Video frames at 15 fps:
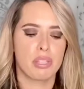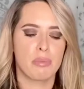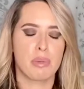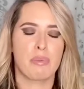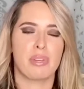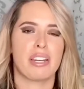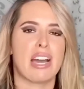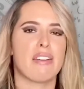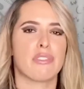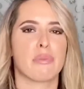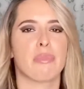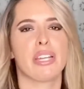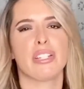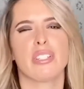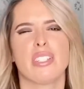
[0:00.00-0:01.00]
maybe an
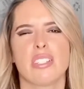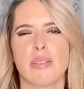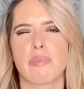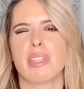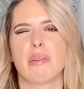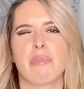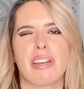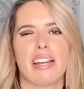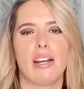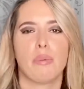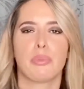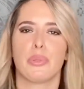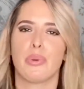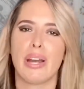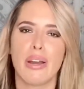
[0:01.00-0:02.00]
affirmation, something that might help
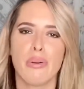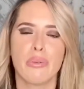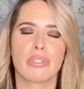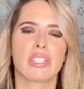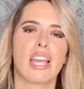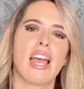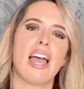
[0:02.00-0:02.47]
you out.